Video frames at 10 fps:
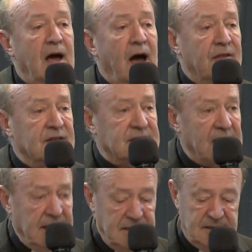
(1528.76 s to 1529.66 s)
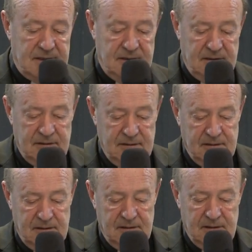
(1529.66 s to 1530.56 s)
are the saints
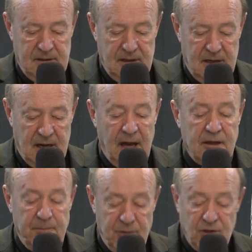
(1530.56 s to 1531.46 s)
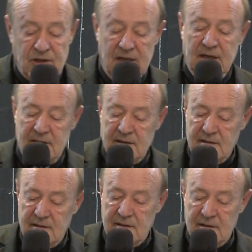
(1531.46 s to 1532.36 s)
and the beauty
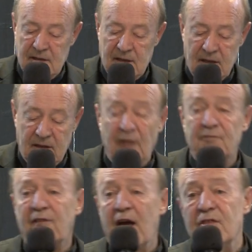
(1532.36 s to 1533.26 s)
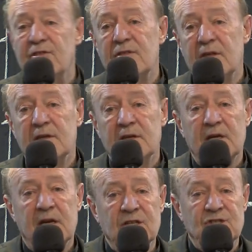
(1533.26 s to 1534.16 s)
that faith
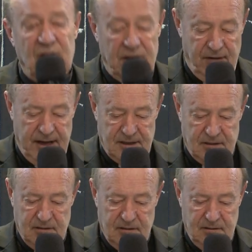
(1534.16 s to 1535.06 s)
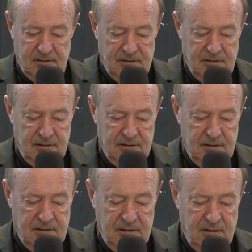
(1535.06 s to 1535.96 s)
has generated."
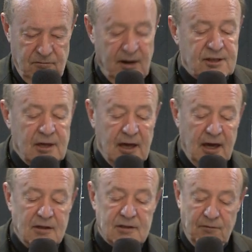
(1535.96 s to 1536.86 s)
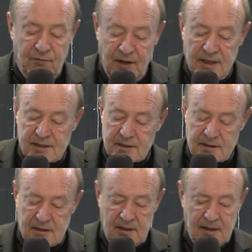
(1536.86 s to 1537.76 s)
Ratzinger is
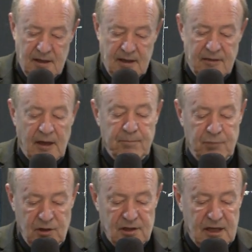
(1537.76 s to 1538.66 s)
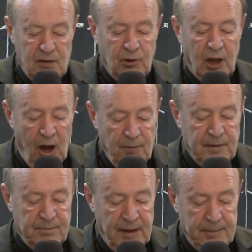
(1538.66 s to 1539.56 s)
convinced that beauty will
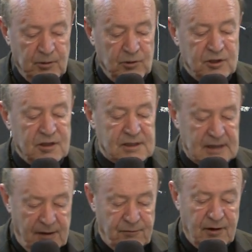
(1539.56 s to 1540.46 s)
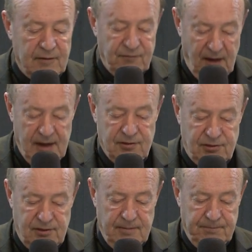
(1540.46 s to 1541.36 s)
open people to discovering faith.